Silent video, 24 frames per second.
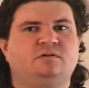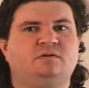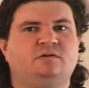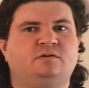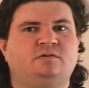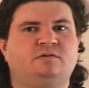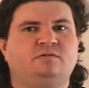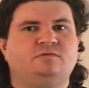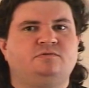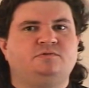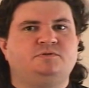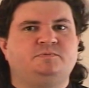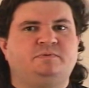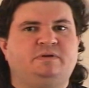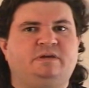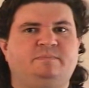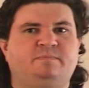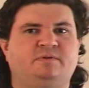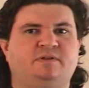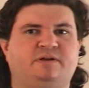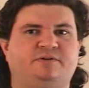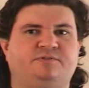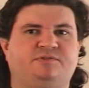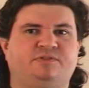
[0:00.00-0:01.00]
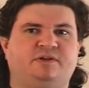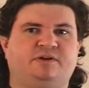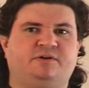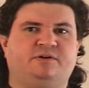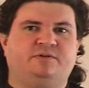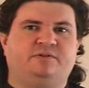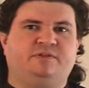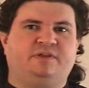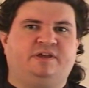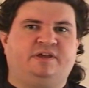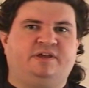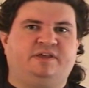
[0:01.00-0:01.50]
all those people out
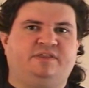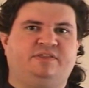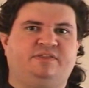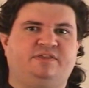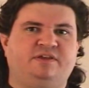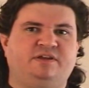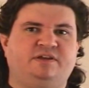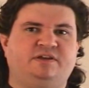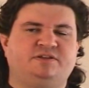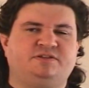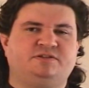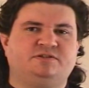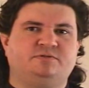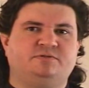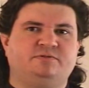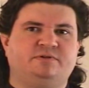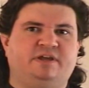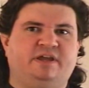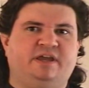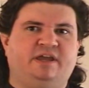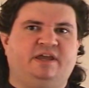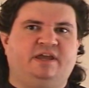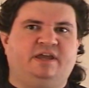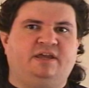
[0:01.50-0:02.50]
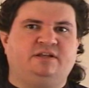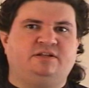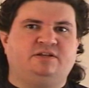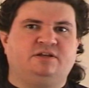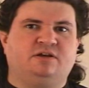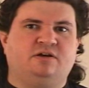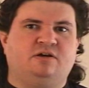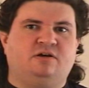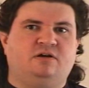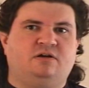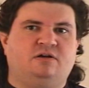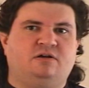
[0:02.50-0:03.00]
there that think it's okay to
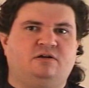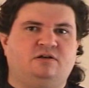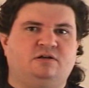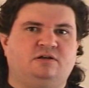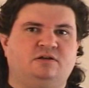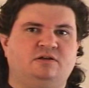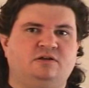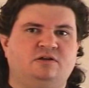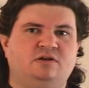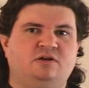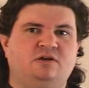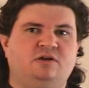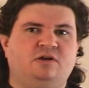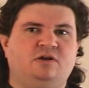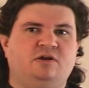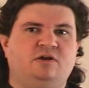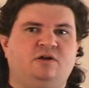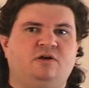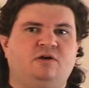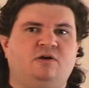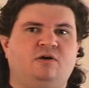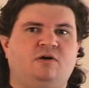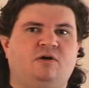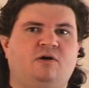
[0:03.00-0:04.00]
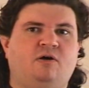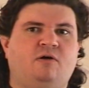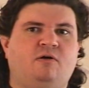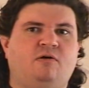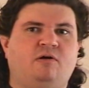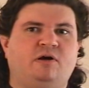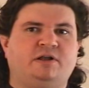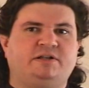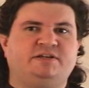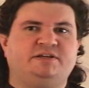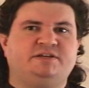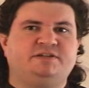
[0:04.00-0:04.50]
call
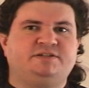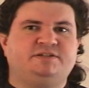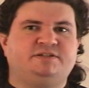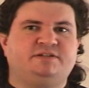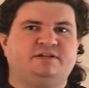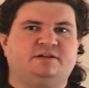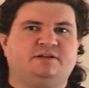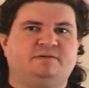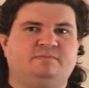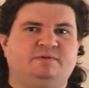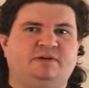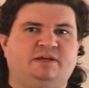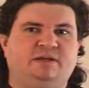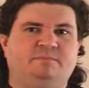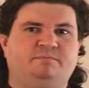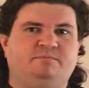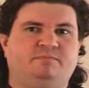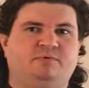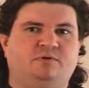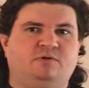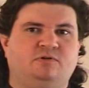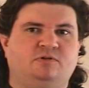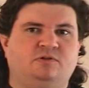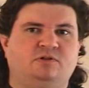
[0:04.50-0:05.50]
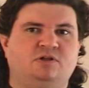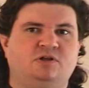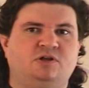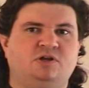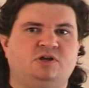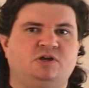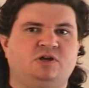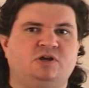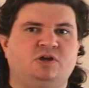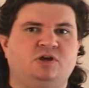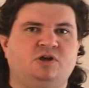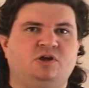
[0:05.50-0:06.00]
autistic people
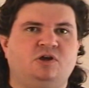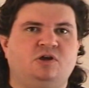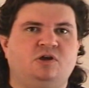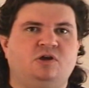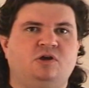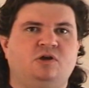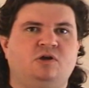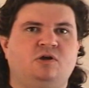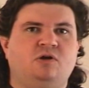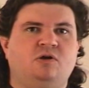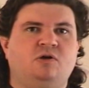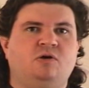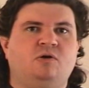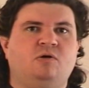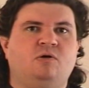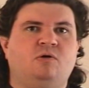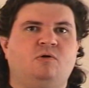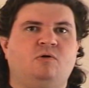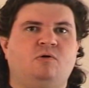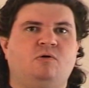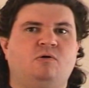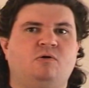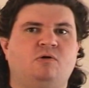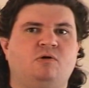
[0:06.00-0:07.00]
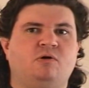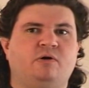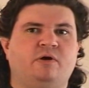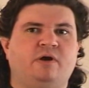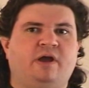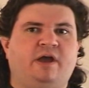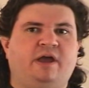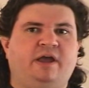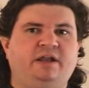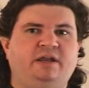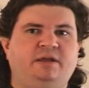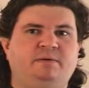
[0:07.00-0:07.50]
or
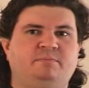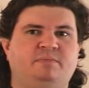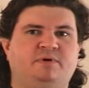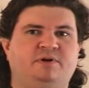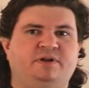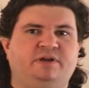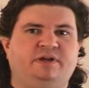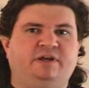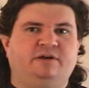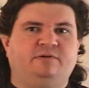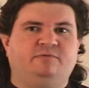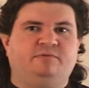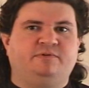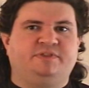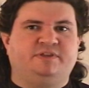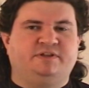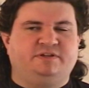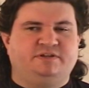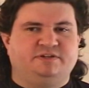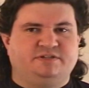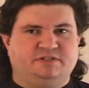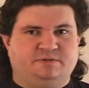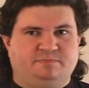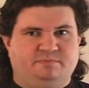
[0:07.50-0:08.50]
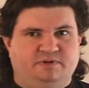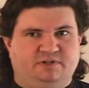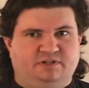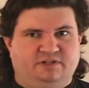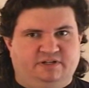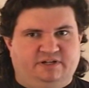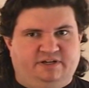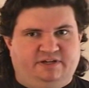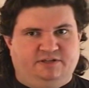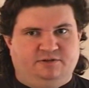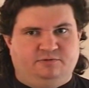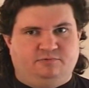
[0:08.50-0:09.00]
anybody with a
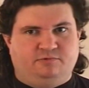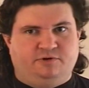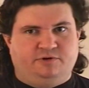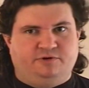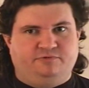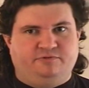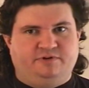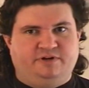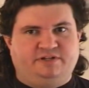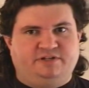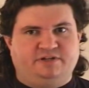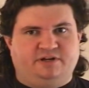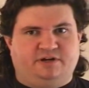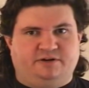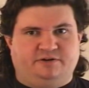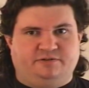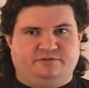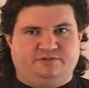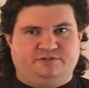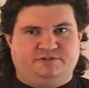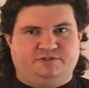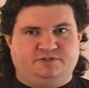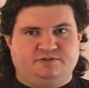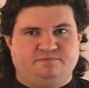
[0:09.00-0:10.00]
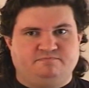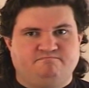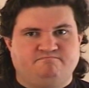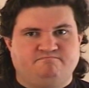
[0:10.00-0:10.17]
disability the word retards.